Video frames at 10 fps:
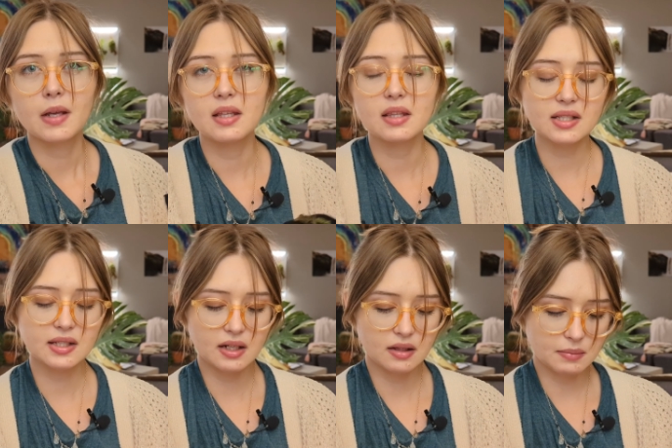I think that's
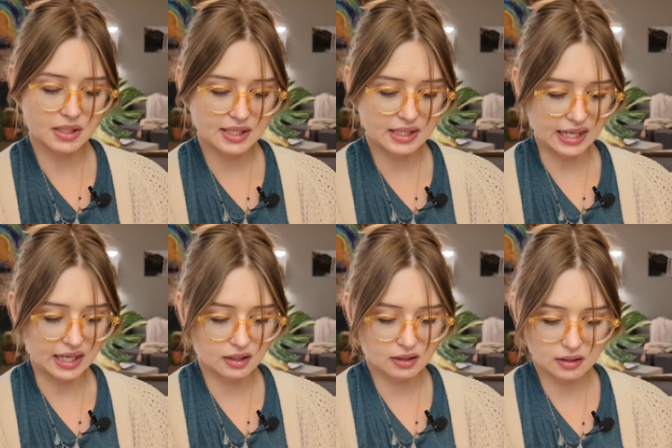kind of the
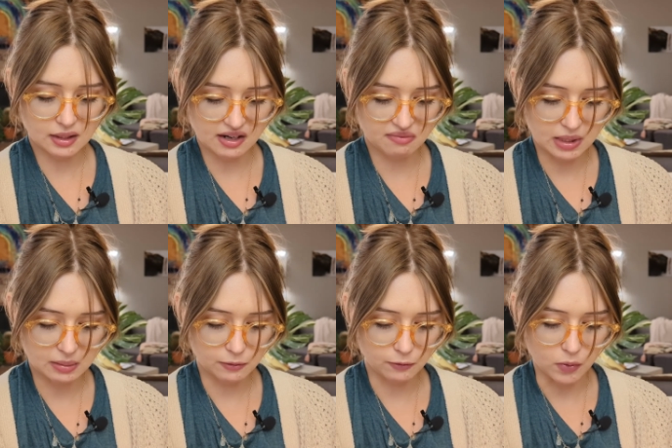mistake that I've
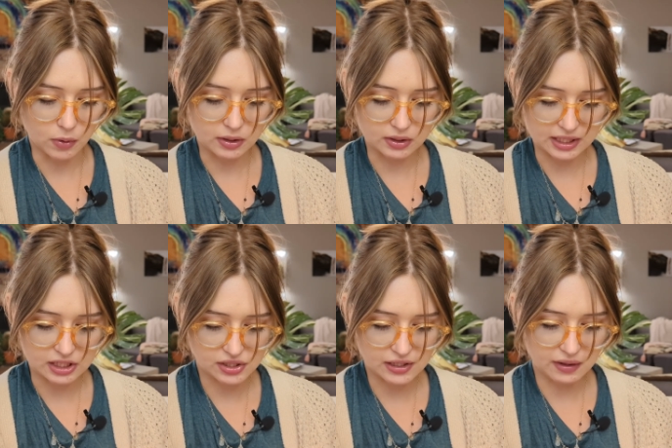made before, like
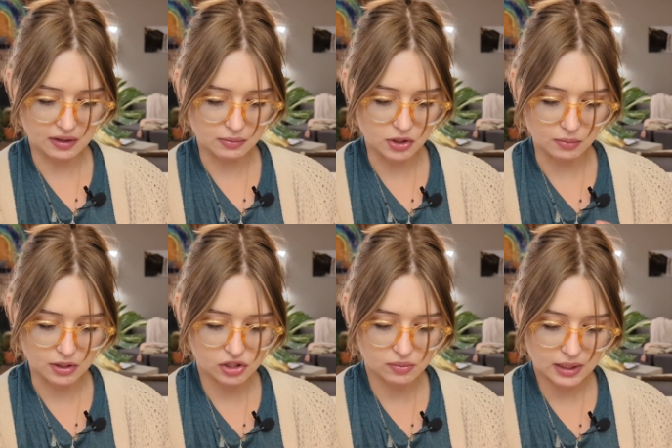just giving them too
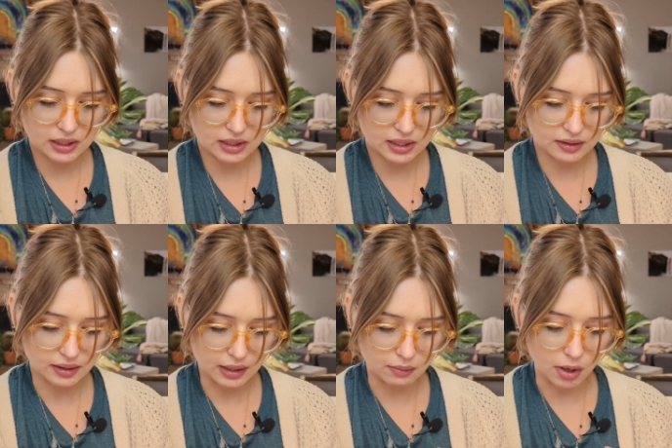much humidity and
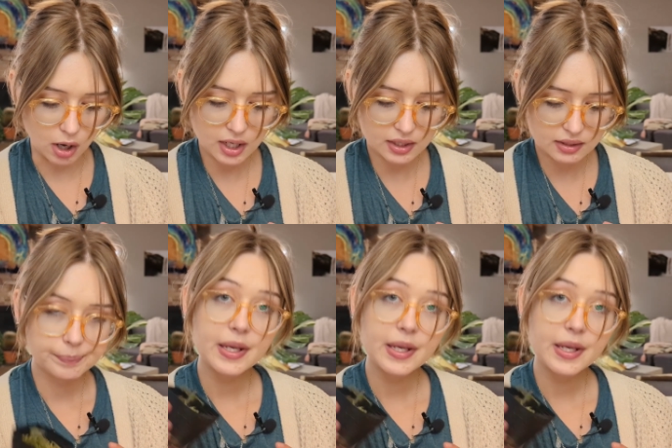then they rot.